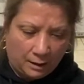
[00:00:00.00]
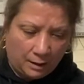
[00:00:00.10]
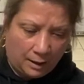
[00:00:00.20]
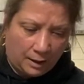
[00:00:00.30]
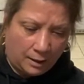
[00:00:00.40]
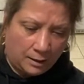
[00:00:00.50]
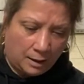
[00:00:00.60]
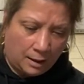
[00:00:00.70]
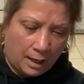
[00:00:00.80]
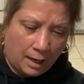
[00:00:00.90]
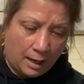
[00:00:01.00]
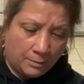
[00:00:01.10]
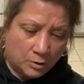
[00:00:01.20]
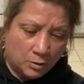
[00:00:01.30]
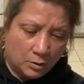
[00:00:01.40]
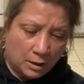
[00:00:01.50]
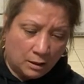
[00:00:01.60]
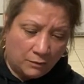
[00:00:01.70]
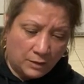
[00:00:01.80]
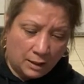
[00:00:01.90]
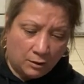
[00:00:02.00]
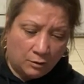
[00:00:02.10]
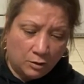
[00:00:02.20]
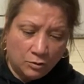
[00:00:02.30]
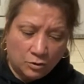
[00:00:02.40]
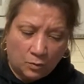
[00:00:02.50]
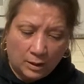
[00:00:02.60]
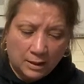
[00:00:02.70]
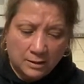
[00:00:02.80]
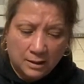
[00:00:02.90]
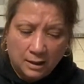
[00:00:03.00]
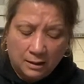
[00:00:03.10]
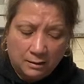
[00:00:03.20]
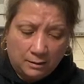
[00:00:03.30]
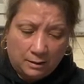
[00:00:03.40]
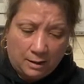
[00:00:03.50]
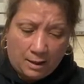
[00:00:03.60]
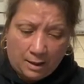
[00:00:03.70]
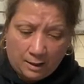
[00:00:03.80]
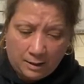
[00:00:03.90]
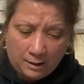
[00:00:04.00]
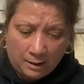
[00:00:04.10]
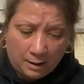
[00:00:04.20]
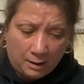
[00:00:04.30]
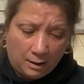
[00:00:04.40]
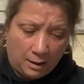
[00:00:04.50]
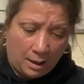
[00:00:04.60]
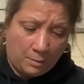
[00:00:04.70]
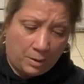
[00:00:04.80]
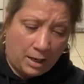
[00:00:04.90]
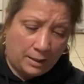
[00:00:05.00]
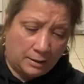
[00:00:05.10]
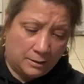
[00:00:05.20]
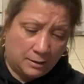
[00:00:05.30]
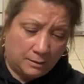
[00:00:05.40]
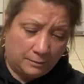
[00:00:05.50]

And I absolutely love that glue, so when I see it, I buy it.